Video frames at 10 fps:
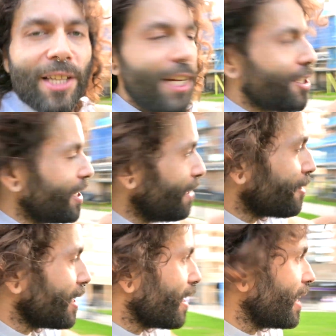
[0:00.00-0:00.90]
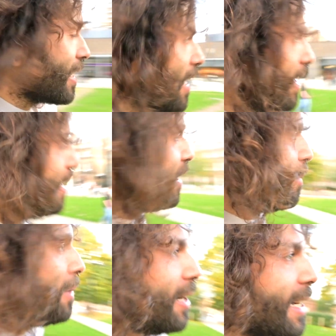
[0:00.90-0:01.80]
station and everything like that.
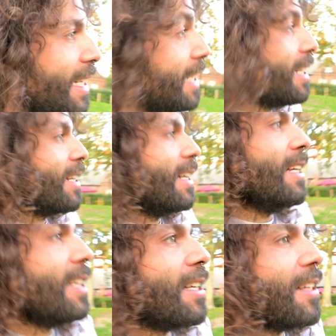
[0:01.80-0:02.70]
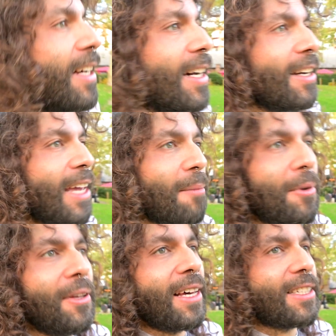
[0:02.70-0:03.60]
But it didn't get
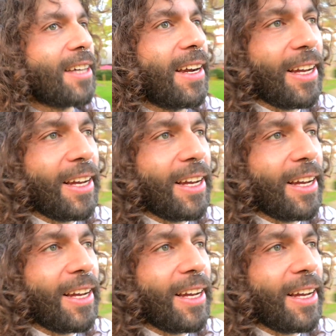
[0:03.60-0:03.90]
put that side.